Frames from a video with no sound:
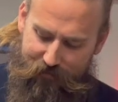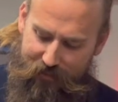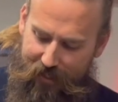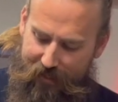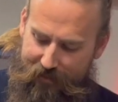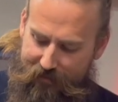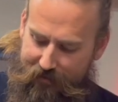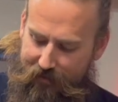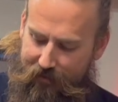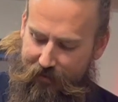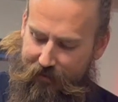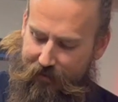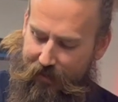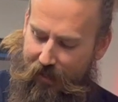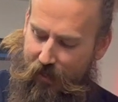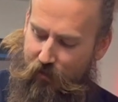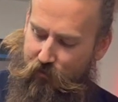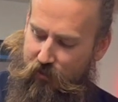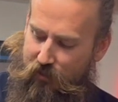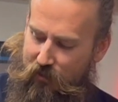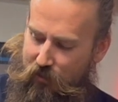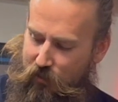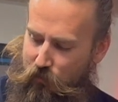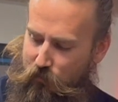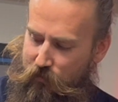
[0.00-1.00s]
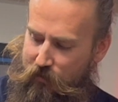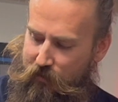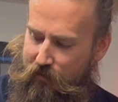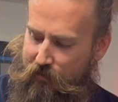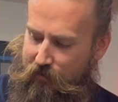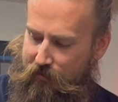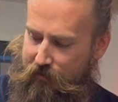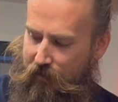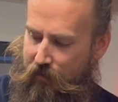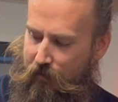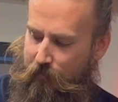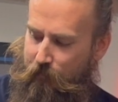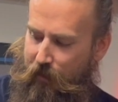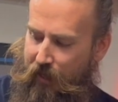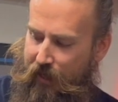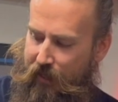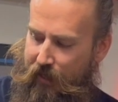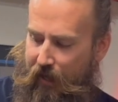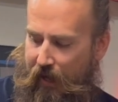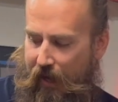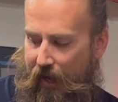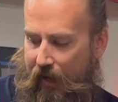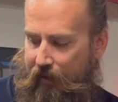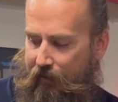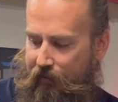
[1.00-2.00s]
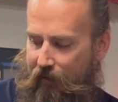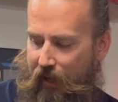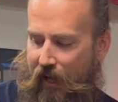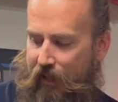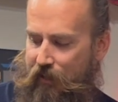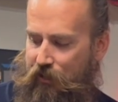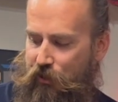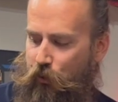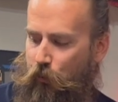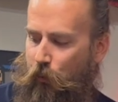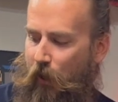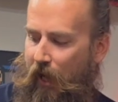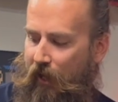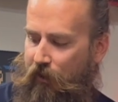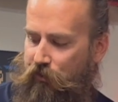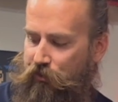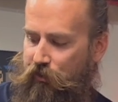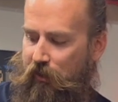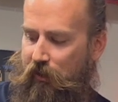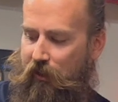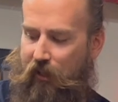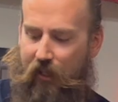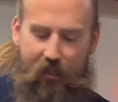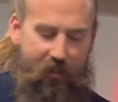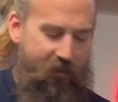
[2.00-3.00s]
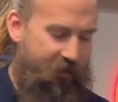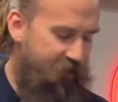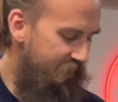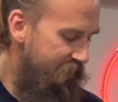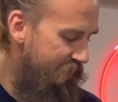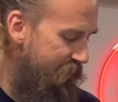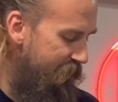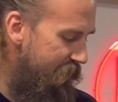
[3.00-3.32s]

tested it out and used it some and I, I do actually like,